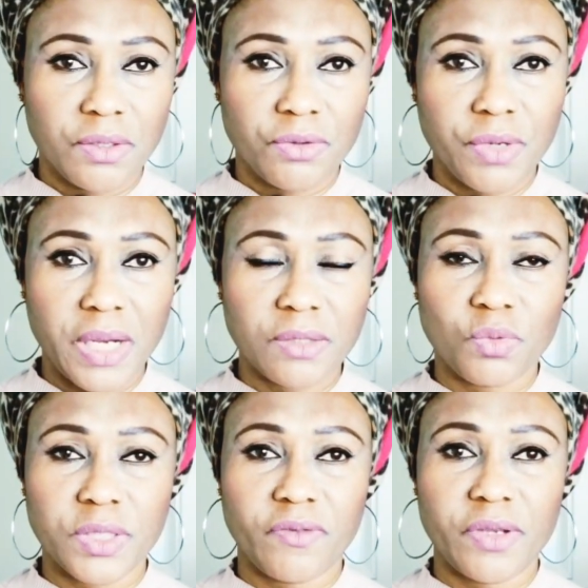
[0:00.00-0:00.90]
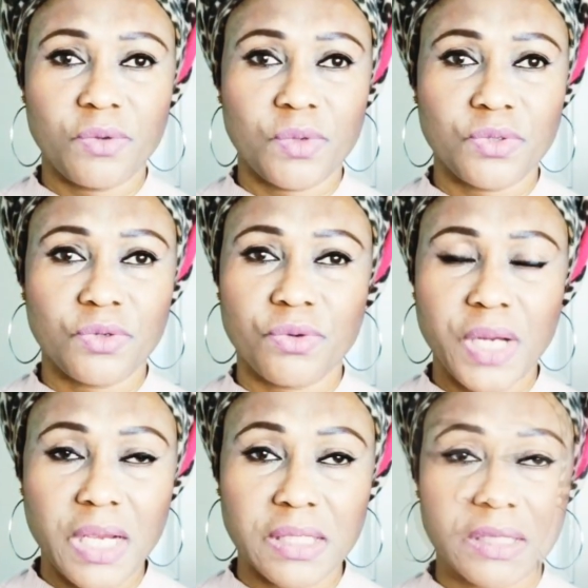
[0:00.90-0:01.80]
create whatever you want to
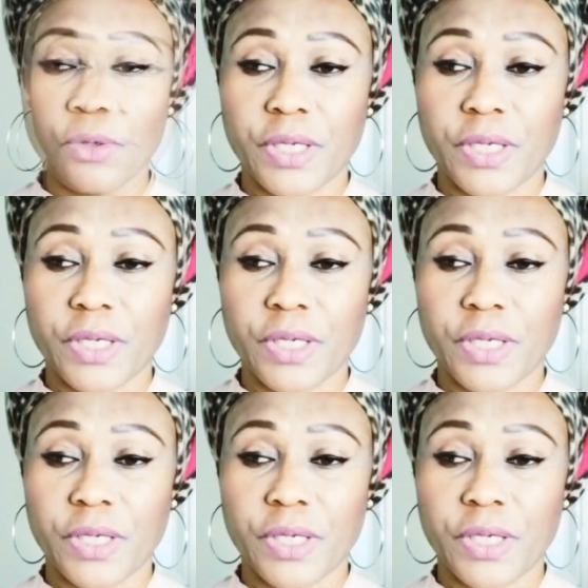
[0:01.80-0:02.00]
create.